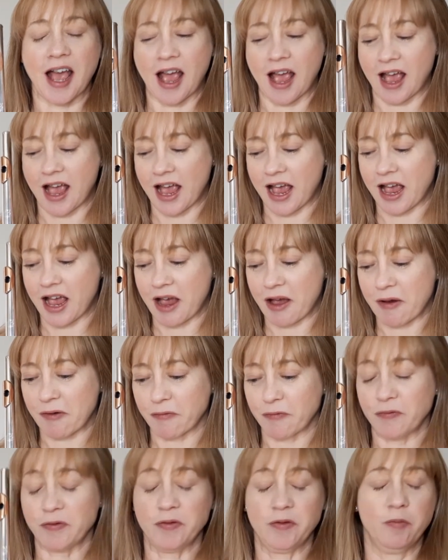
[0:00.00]

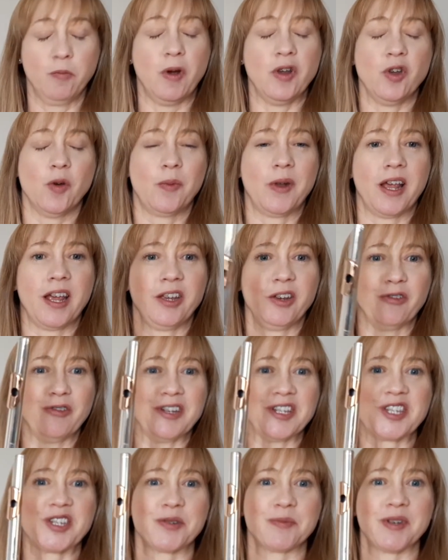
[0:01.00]
when you're playing your
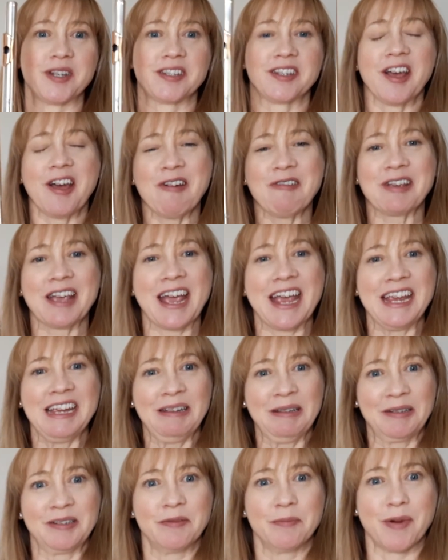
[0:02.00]
instrument. Okay,
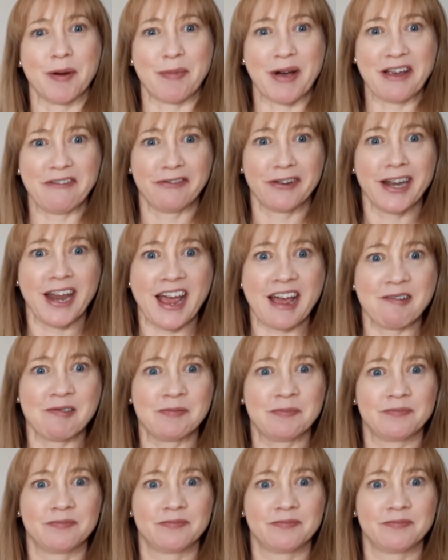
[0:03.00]
bye-bye for now.